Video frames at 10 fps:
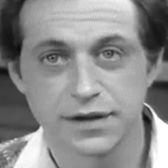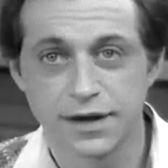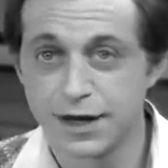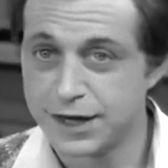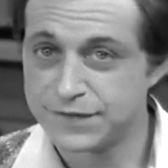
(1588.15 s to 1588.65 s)
If
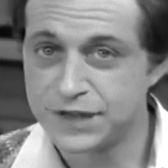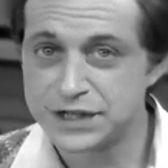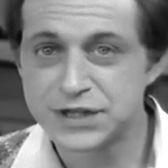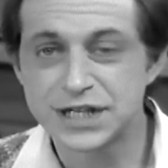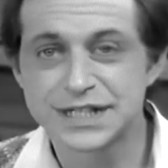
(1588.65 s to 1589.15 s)
these things
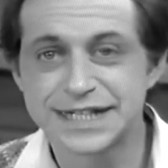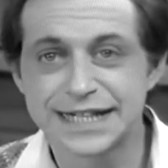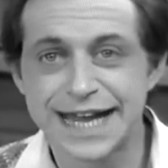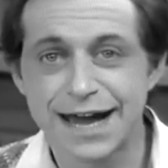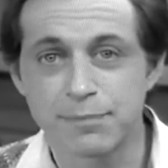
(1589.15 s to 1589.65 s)
didn't
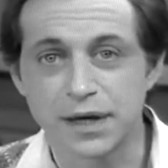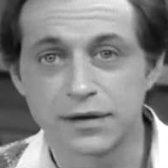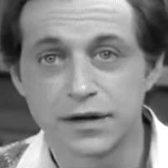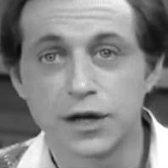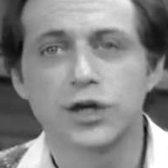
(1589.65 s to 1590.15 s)
happen,
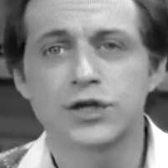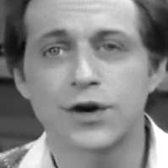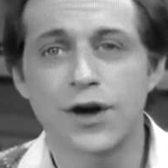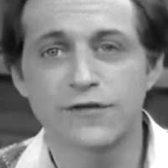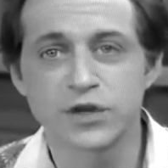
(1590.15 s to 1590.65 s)
turn off your
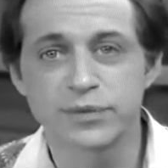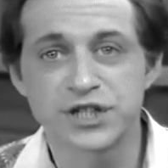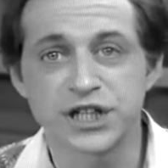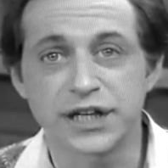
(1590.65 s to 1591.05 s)
machine,